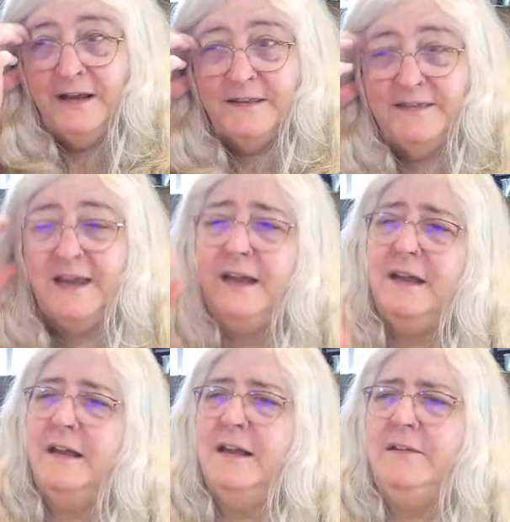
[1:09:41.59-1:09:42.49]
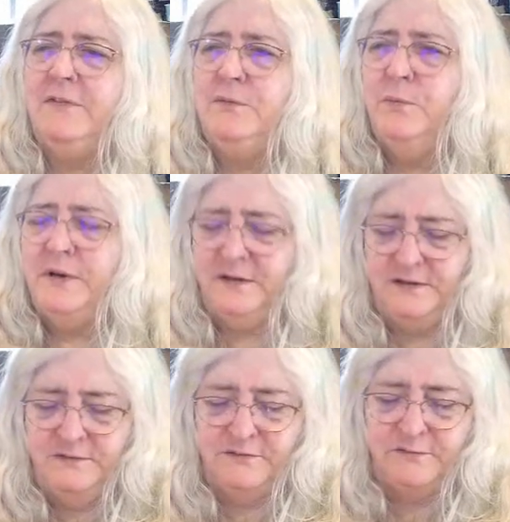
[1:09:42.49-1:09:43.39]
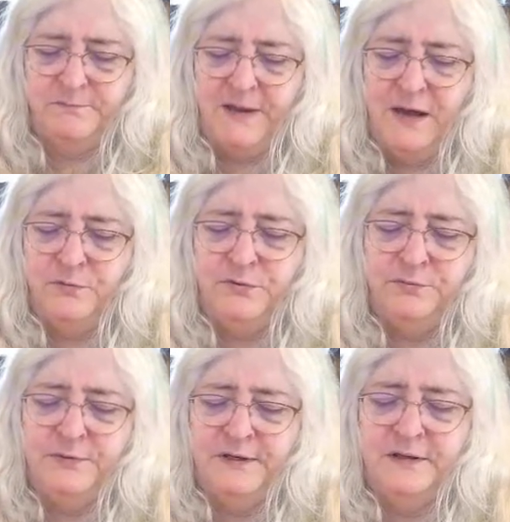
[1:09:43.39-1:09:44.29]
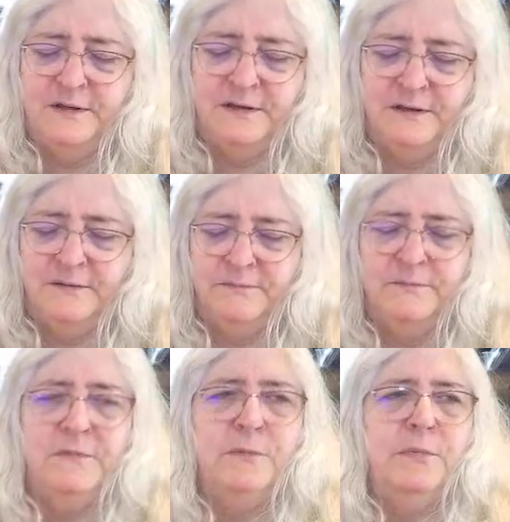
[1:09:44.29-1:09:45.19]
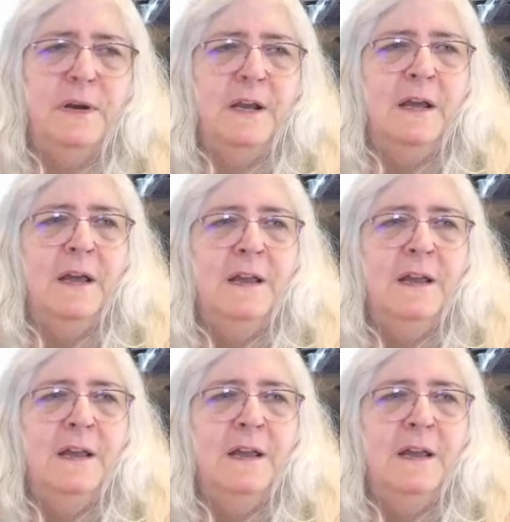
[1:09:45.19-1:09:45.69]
they, even with powdering the ring,